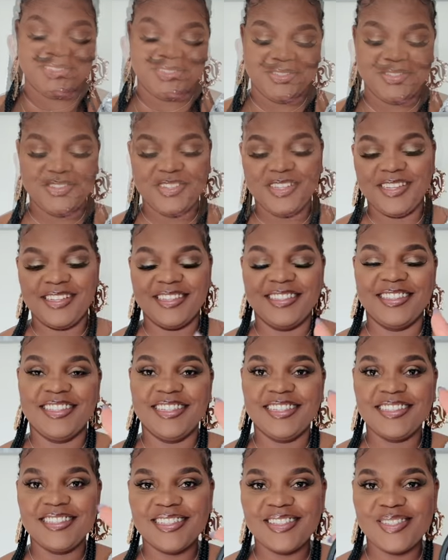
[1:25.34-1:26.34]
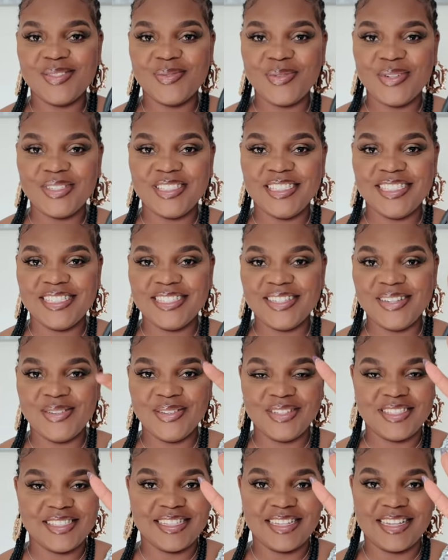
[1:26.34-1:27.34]
So yeah, this is what she
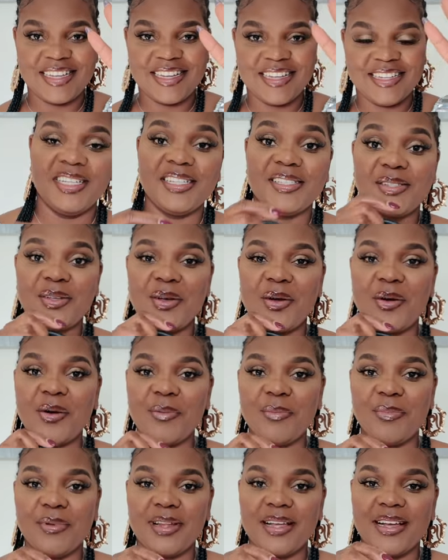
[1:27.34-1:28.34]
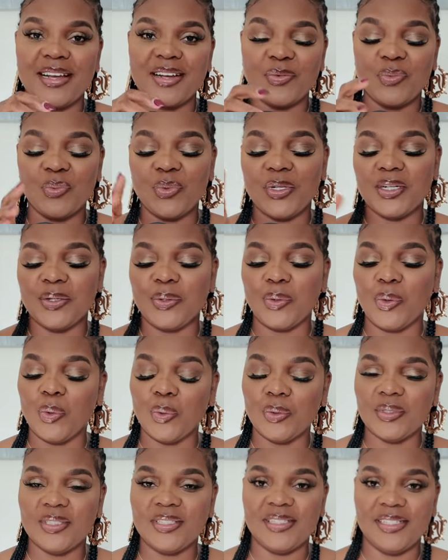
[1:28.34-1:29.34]
looks like. It's all black with
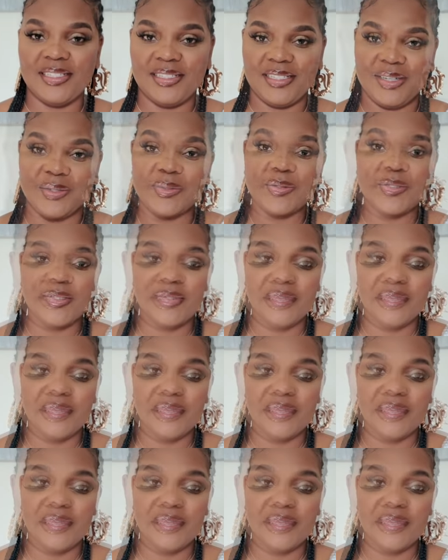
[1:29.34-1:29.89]
gold details.